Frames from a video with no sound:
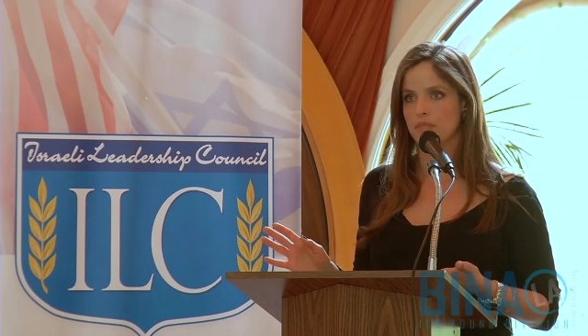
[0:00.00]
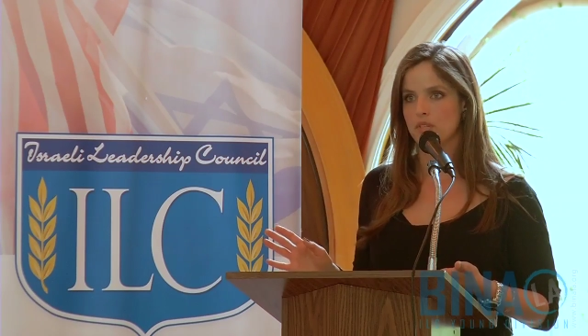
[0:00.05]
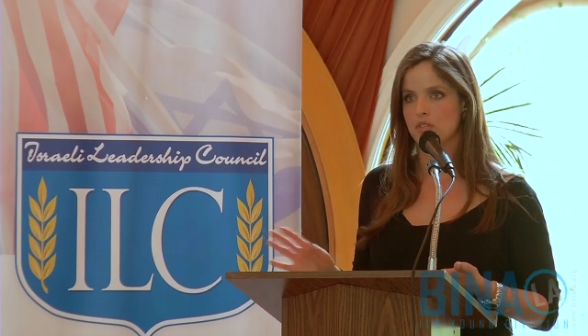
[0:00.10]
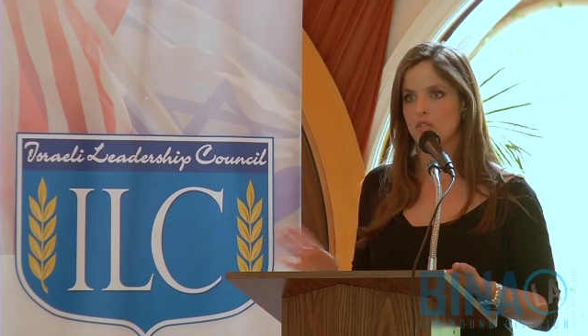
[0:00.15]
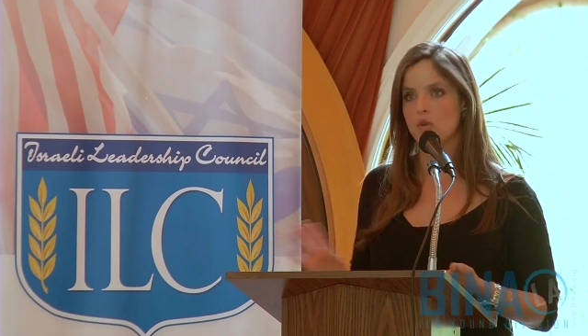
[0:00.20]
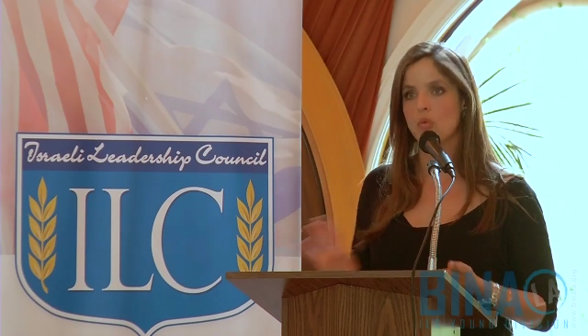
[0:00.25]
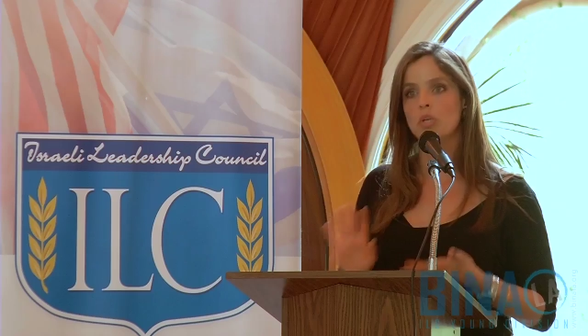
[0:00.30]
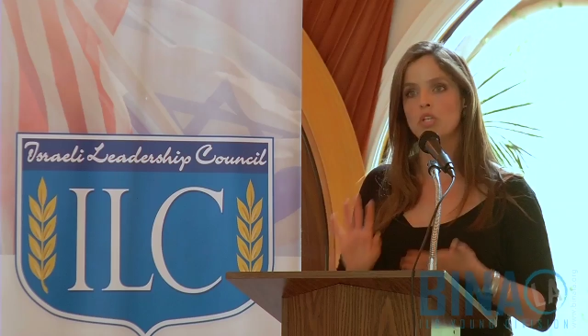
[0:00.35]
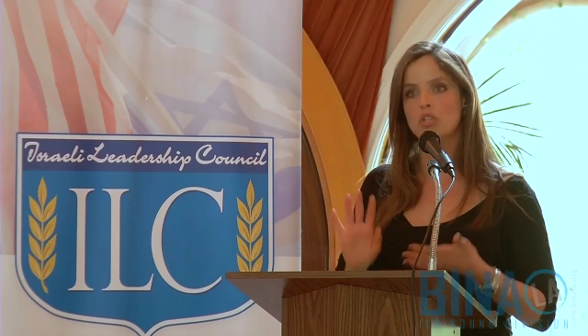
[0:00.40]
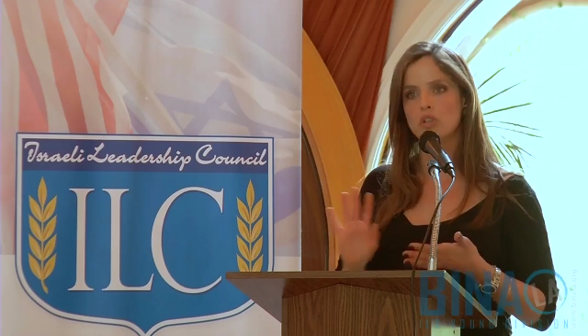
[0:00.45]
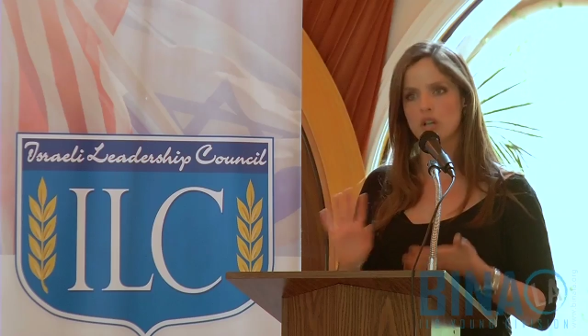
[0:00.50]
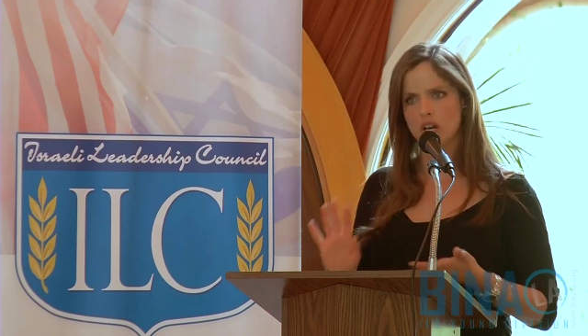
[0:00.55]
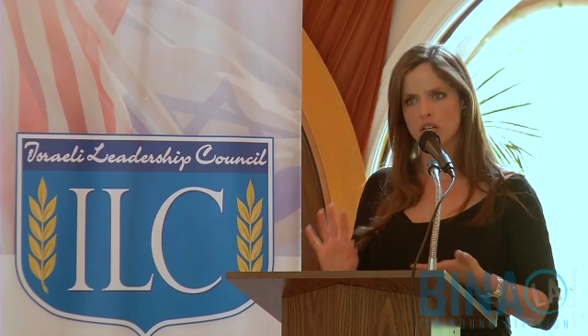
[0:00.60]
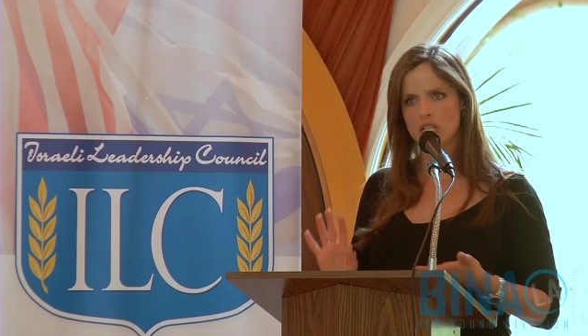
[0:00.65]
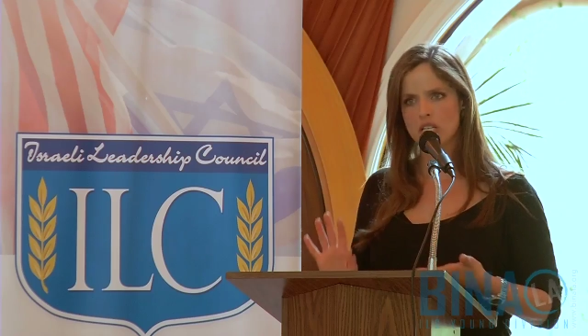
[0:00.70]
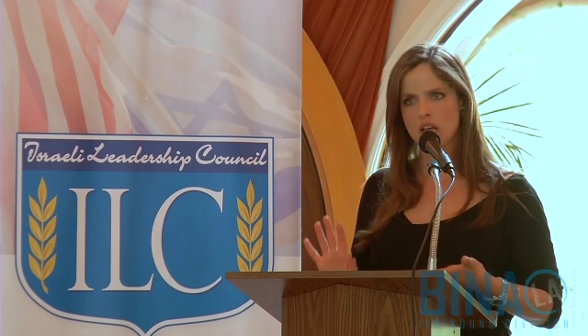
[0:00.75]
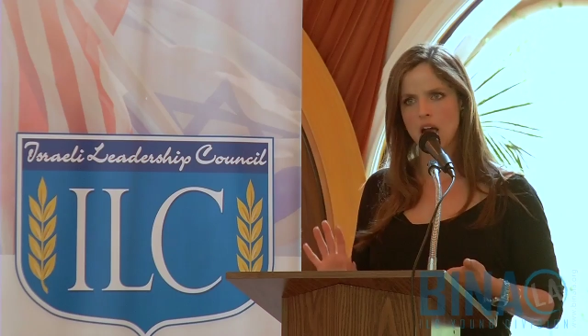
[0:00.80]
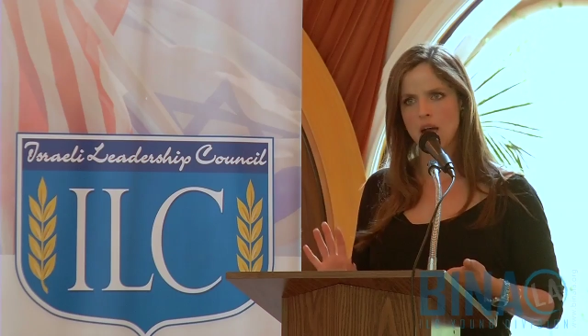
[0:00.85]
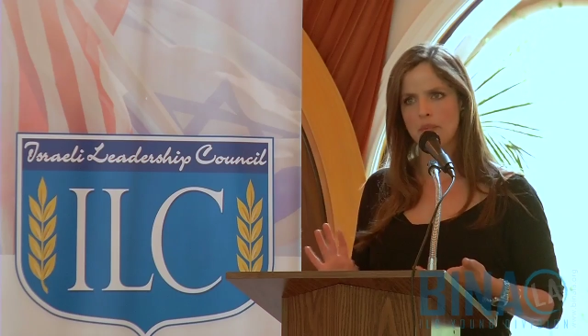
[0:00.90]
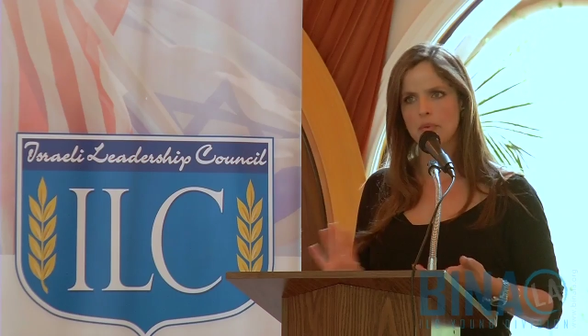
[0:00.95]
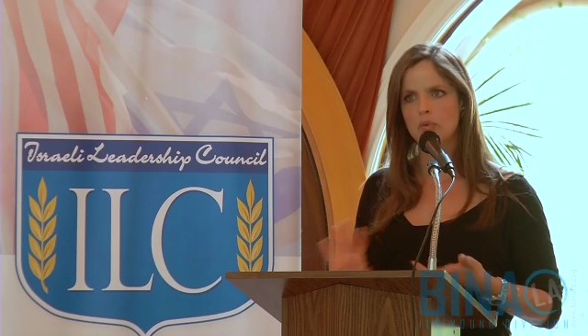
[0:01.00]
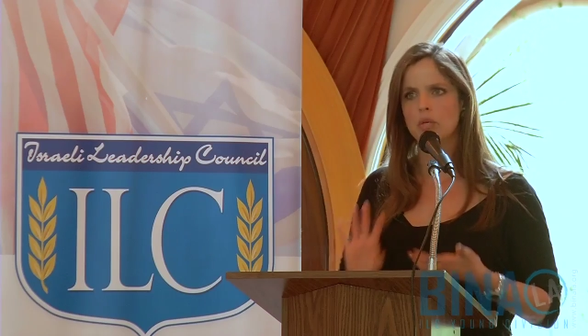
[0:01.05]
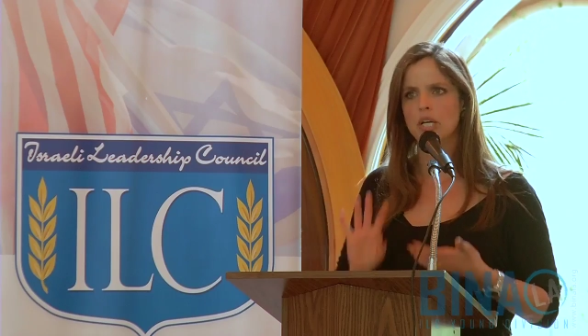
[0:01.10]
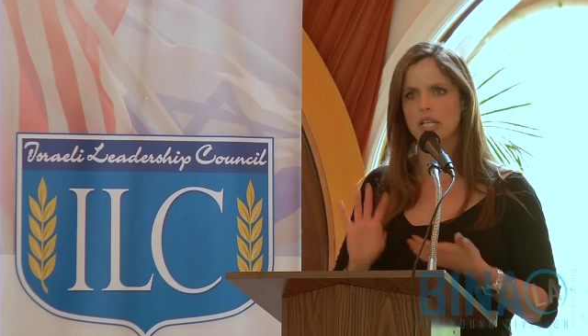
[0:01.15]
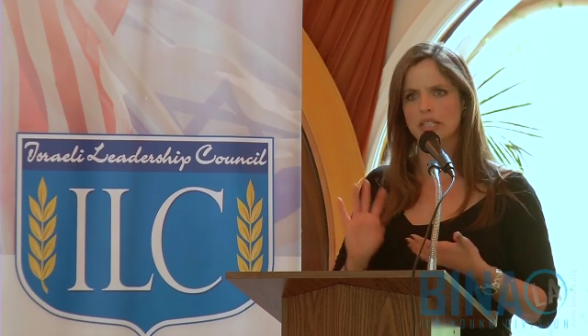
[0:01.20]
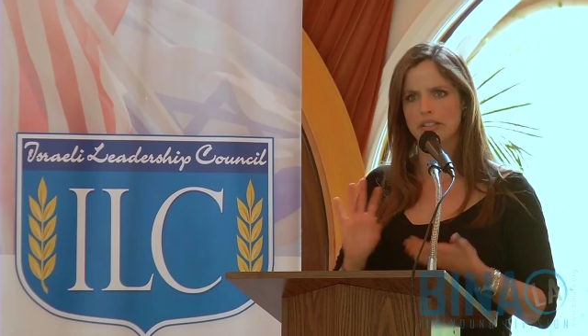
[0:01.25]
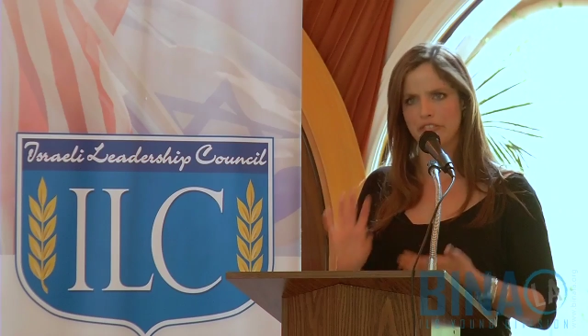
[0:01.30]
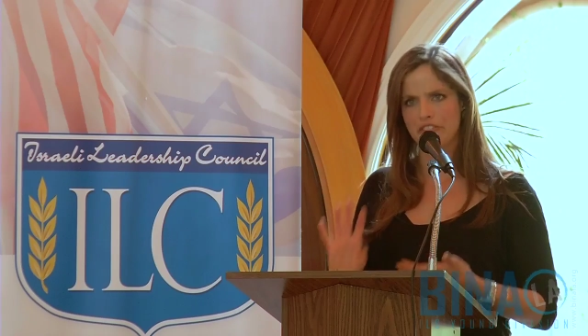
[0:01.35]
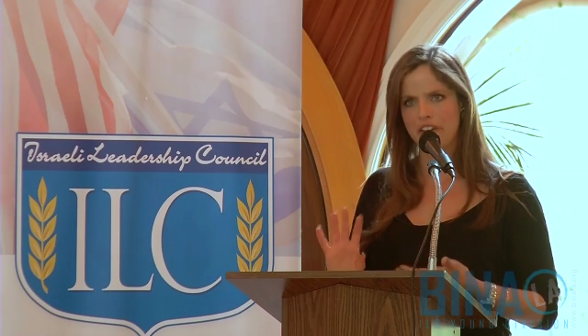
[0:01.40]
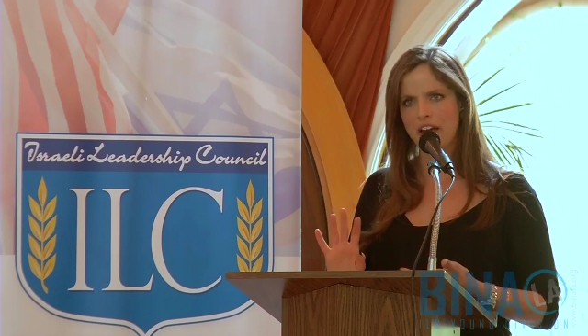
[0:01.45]
So we took our time and we
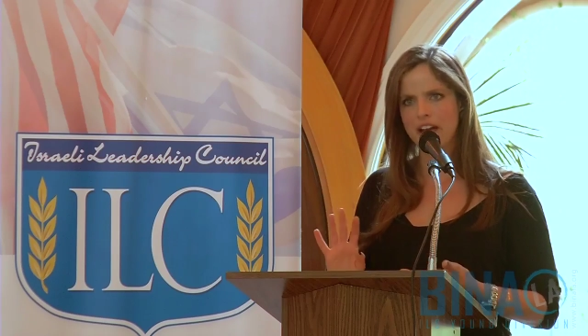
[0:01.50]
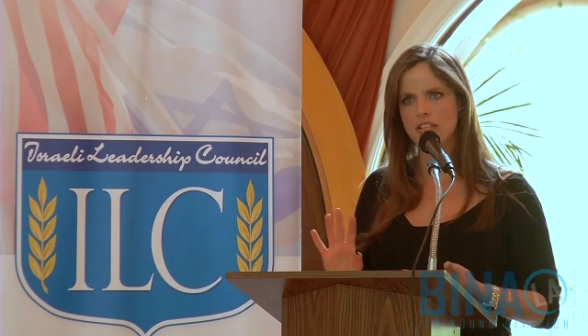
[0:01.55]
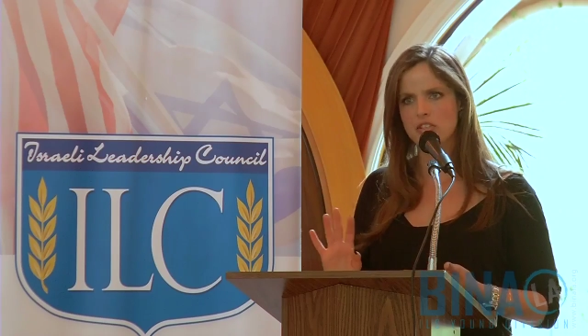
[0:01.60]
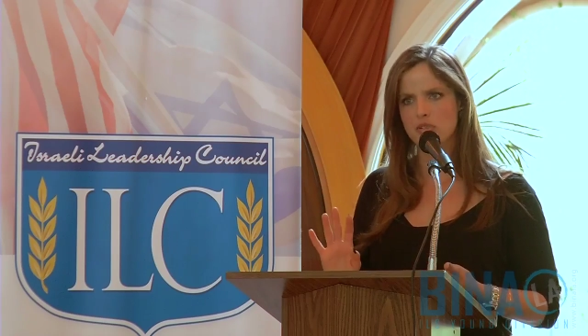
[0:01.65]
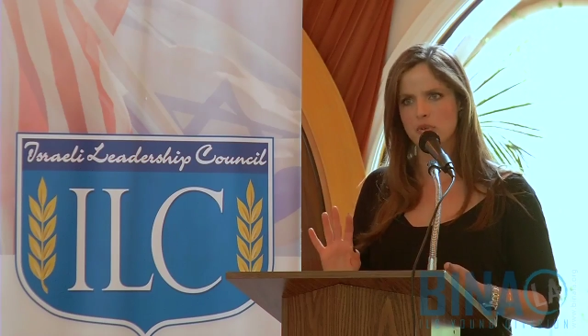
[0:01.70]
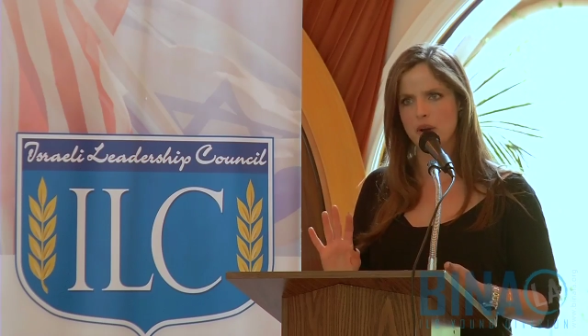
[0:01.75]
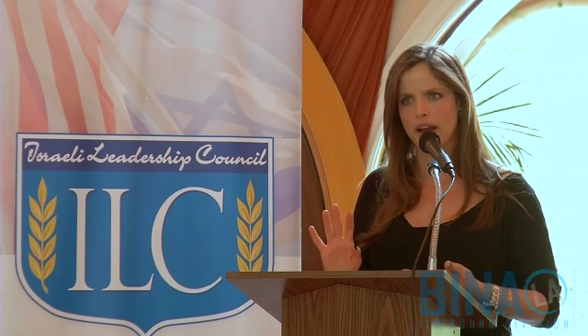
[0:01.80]
got the facts